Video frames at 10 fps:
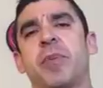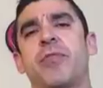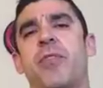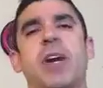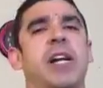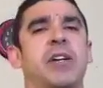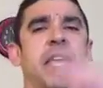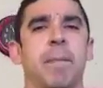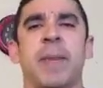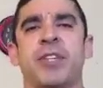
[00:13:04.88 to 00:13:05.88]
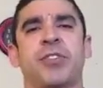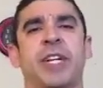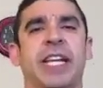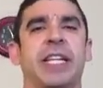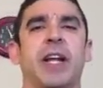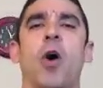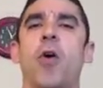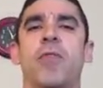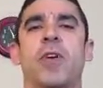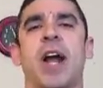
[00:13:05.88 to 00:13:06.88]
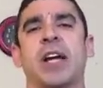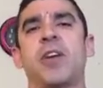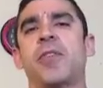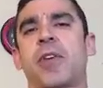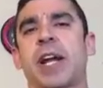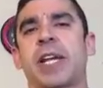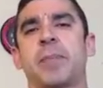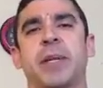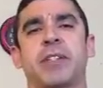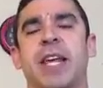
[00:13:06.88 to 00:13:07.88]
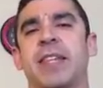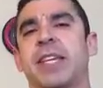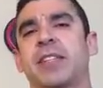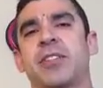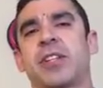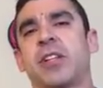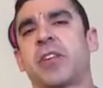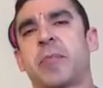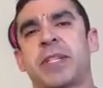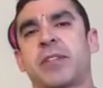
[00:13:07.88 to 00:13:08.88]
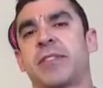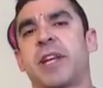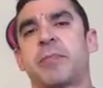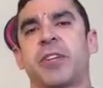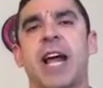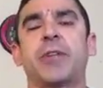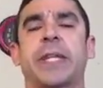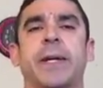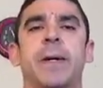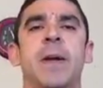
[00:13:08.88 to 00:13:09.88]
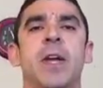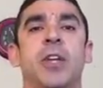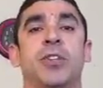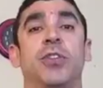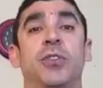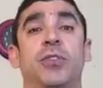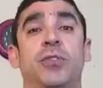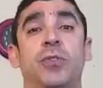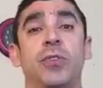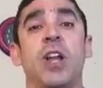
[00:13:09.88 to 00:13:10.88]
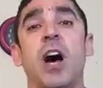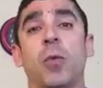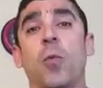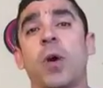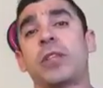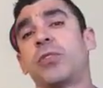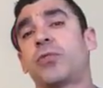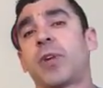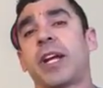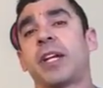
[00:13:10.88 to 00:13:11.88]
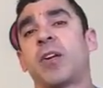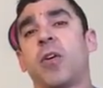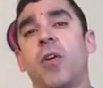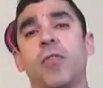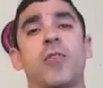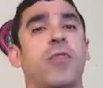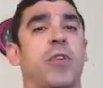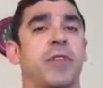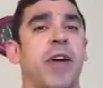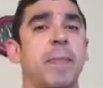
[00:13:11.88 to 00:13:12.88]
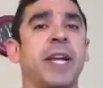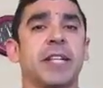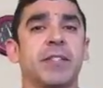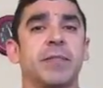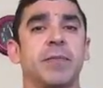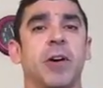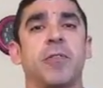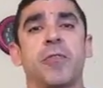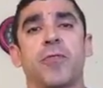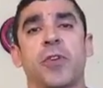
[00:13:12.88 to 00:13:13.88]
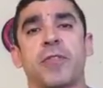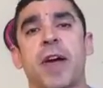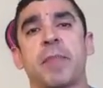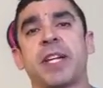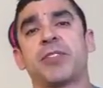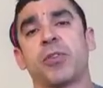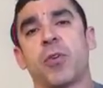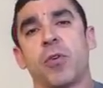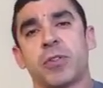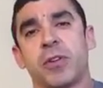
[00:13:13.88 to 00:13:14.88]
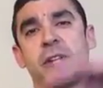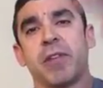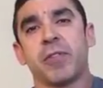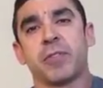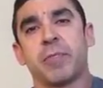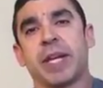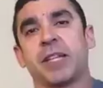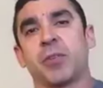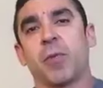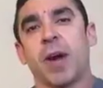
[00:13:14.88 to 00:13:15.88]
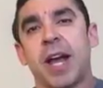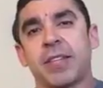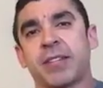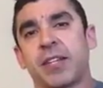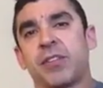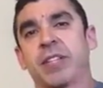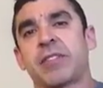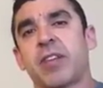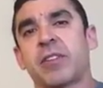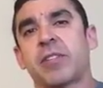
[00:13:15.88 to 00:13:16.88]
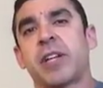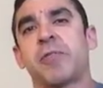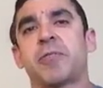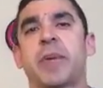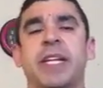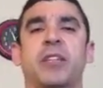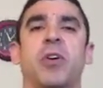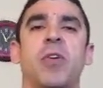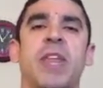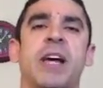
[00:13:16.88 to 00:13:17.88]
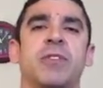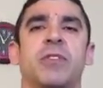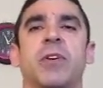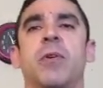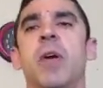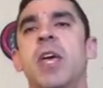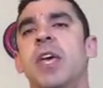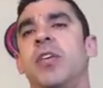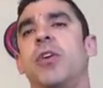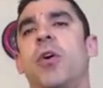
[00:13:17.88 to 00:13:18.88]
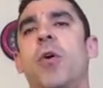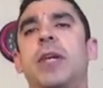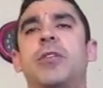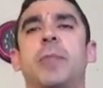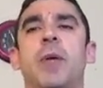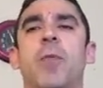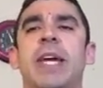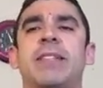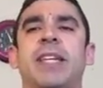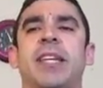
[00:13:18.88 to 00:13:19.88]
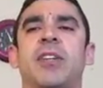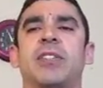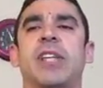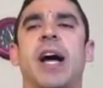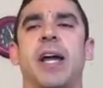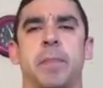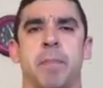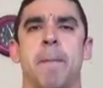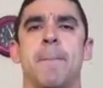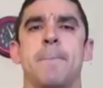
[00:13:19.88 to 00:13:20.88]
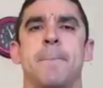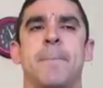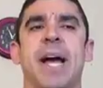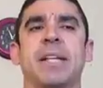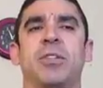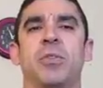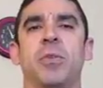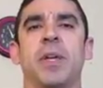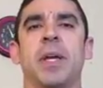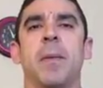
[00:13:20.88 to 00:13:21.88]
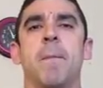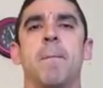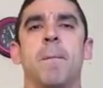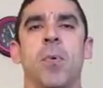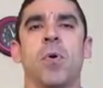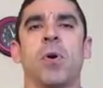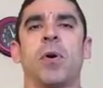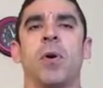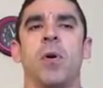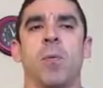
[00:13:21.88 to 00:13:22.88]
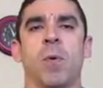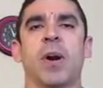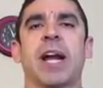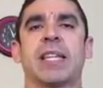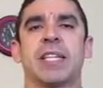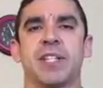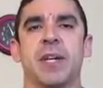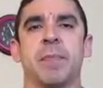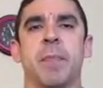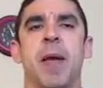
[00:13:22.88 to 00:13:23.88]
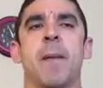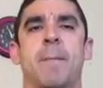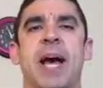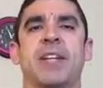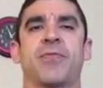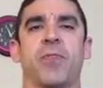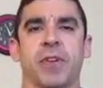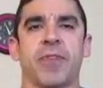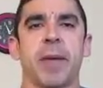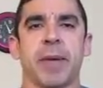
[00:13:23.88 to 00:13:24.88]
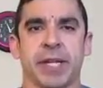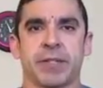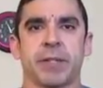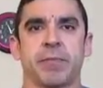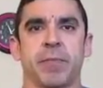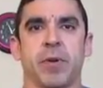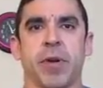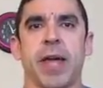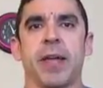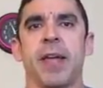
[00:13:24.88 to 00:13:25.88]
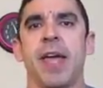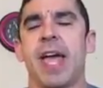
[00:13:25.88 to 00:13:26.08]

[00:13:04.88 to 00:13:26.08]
before, and I'll keep mentioning it over and over again because I think there's a lot of misconception out there, you do not want to train over 45 minutes. Over 45 minutes, your cortisol levels begin to rise and your testosterone levels begin to go down. So you're going to be wasting your time by doing more work at the gym past 45 minutes, okay?